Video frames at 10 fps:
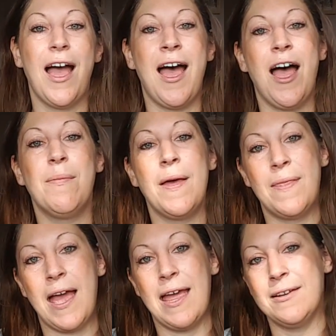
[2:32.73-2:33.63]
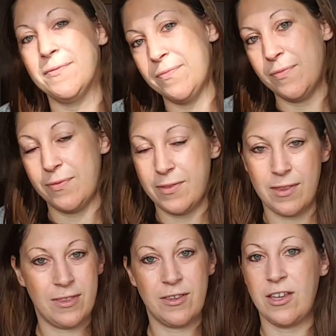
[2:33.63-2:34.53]
And then
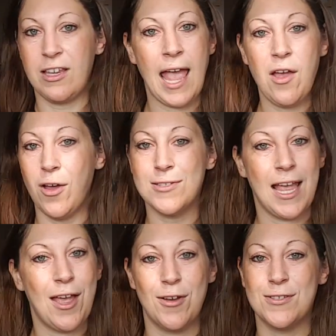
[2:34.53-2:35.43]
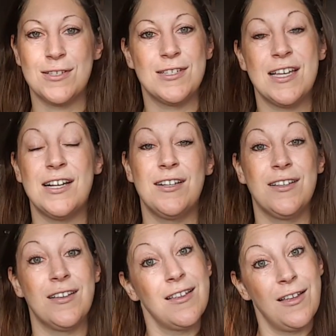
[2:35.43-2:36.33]
chaos
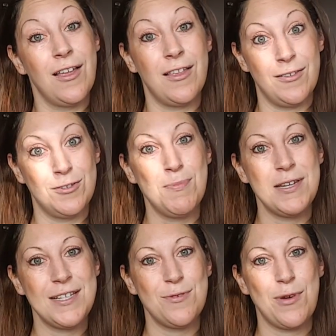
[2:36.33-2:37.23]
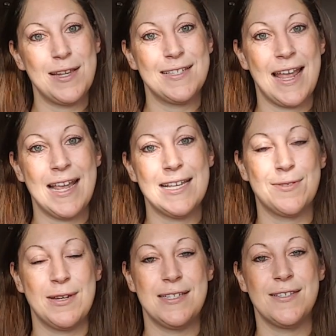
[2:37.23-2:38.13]
until Mondays and
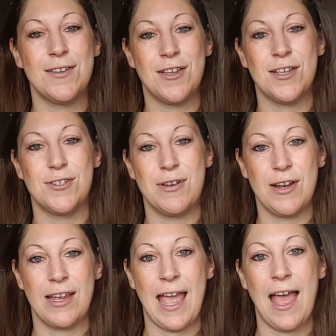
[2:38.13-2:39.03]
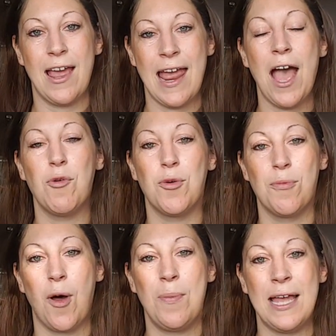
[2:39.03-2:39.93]
Wednesdays when Izzy's at nursery, and I get an hour
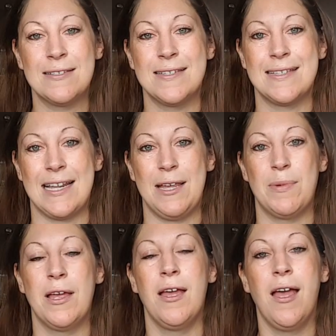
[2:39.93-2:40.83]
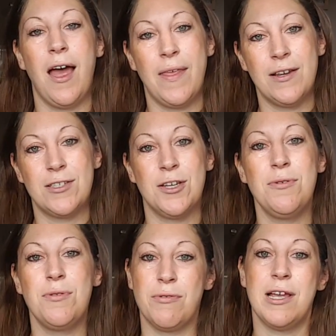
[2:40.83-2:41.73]
when Poppy has a sleep. And then at
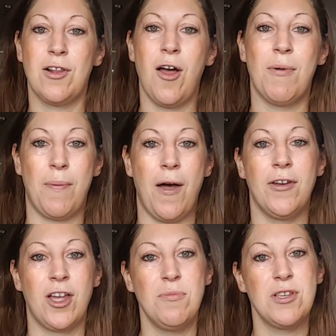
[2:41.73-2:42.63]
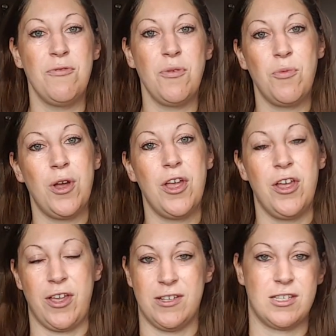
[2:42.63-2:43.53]
2 or 3 o'clock my partner comes home from
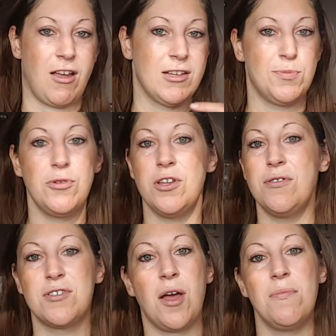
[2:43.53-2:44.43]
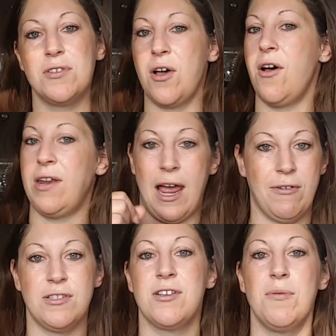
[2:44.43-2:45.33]
work and Sky Sport News comes on,
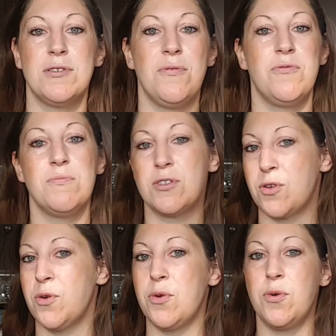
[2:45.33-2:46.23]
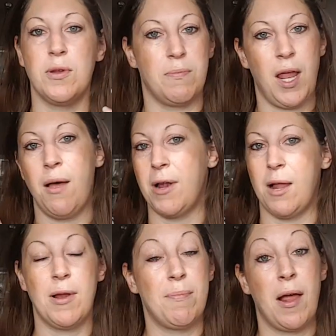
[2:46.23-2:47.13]
Harrison comes home from school, and blah
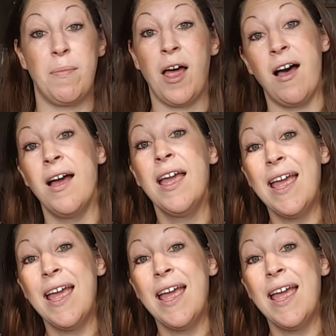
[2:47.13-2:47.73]
blah,